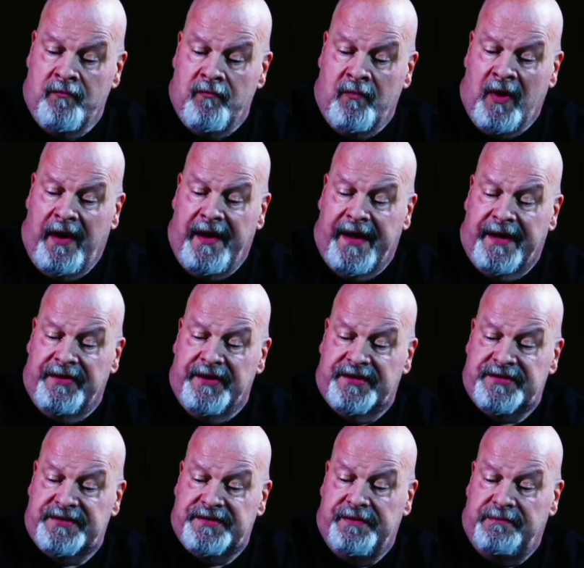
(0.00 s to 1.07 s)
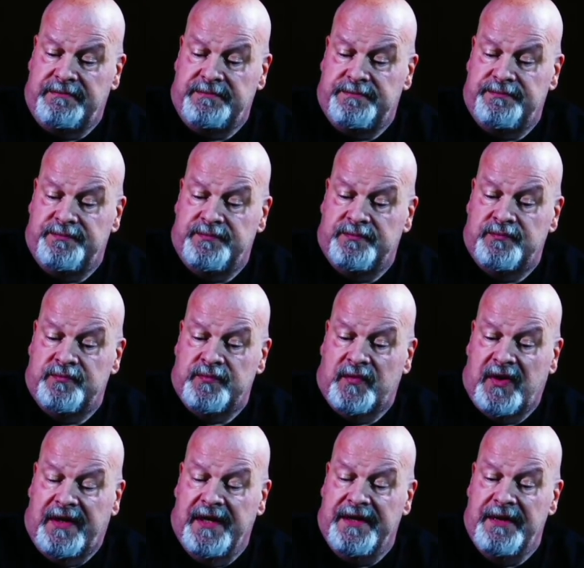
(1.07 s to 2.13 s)
I had this kid
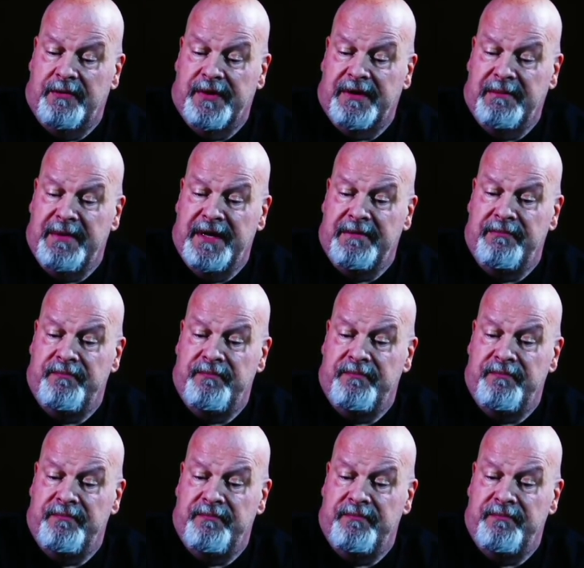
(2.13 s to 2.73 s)
that would have been